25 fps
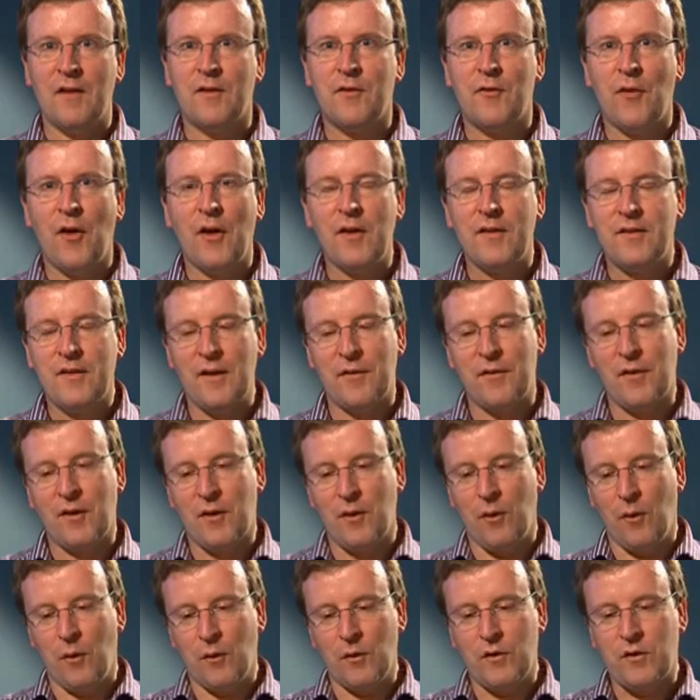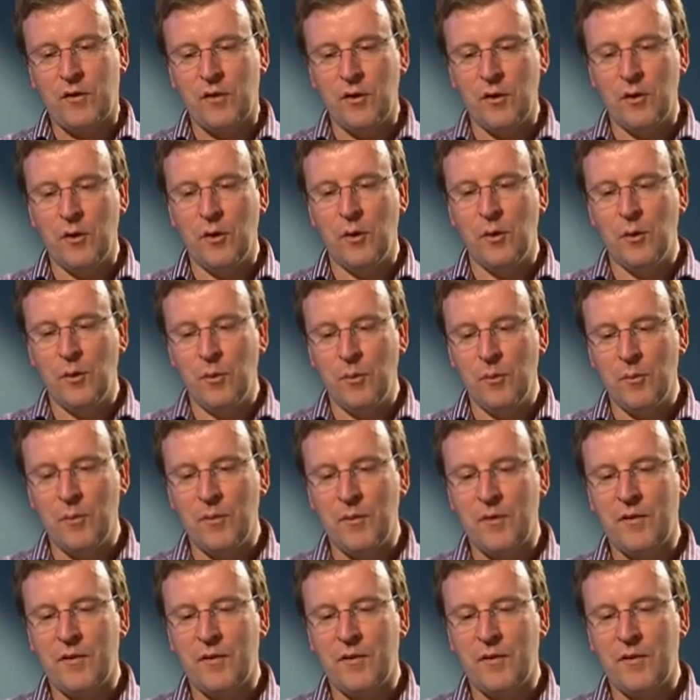It's very difficult to